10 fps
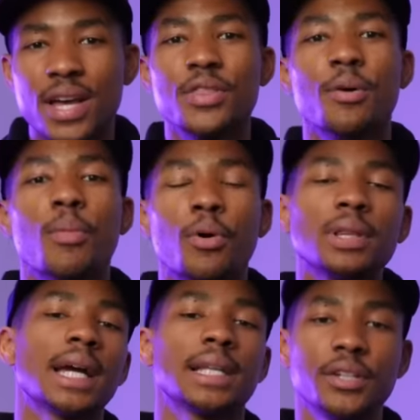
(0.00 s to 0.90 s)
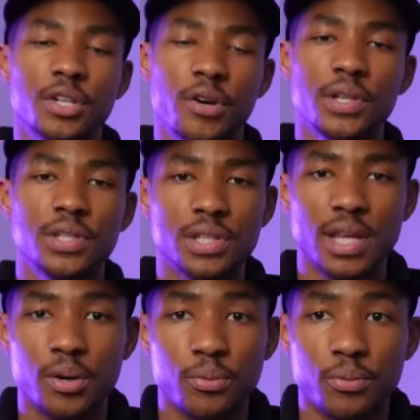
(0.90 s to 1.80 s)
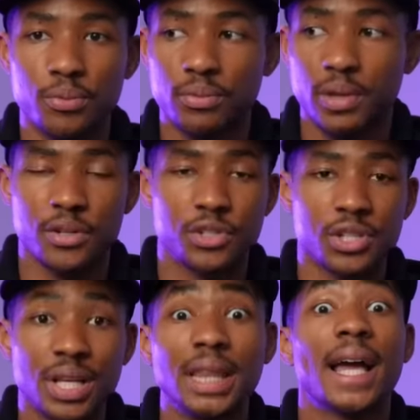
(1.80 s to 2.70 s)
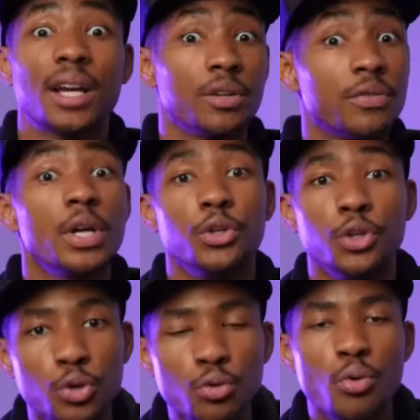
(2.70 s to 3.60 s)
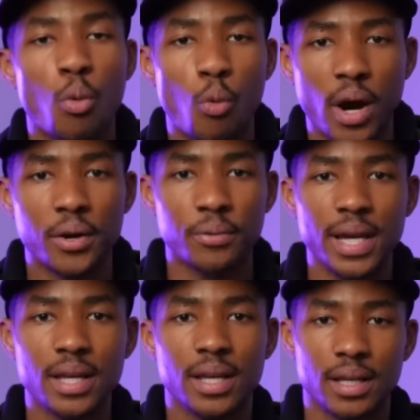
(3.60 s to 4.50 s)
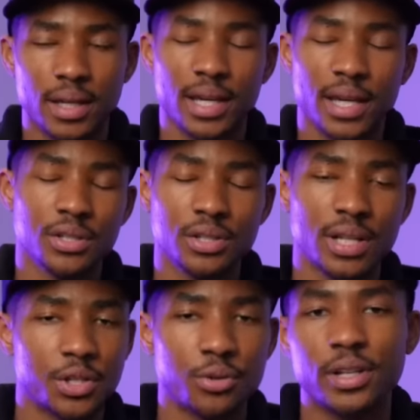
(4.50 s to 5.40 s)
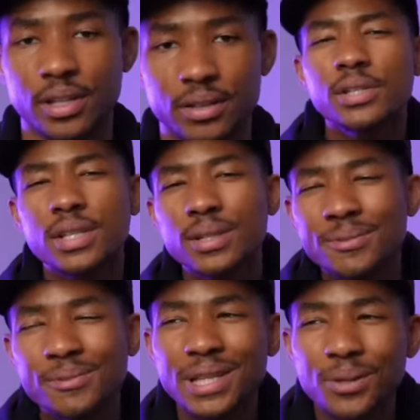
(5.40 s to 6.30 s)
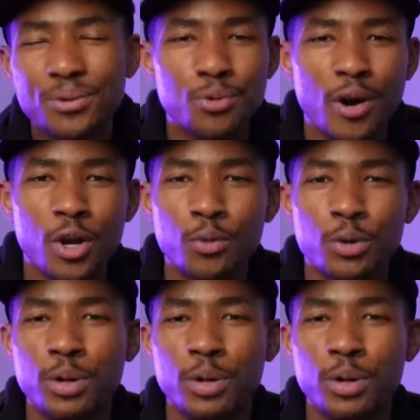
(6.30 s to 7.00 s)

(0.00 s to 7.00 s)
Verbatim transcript: The more likely occurrence is that there's just a lack of new water, right? AKA just not drinking. You see, we lose water when